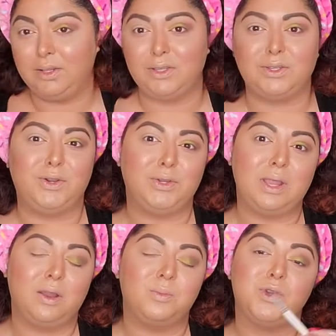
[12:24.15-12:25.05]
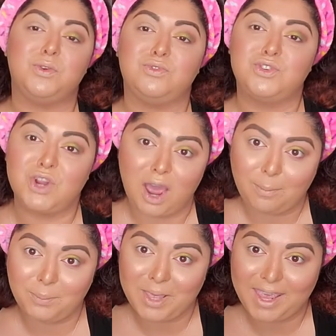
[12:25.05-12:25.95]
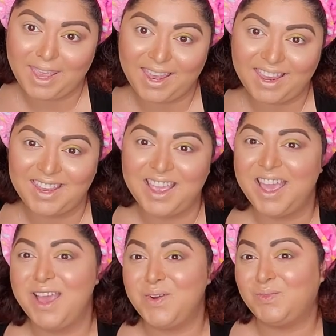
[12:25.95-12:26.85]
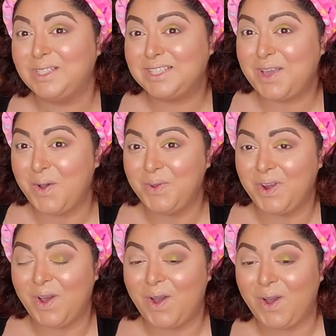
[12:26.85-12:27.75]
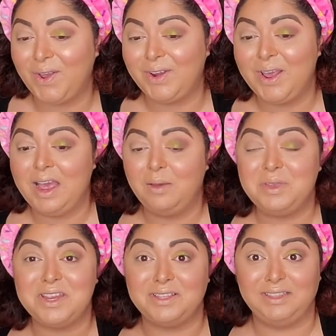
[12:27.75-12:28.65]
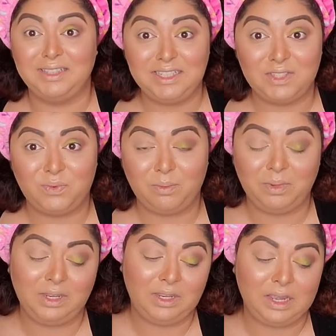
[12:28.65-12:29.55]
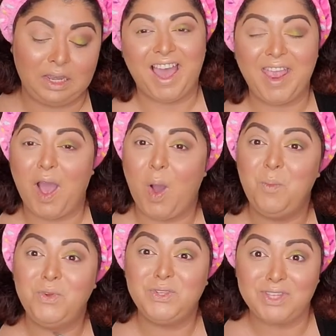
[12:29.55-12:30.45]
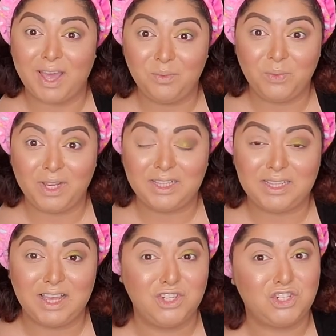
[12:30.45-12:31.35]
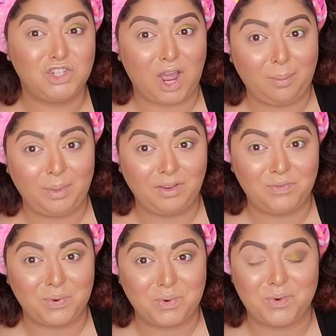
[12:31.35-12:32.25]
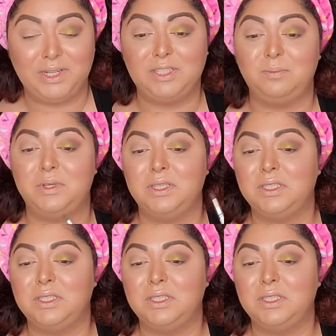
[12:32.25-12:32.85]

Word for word: Are you done with your shopping? What's going on? I mean, at least for me, I almost done with shopping for Christmas.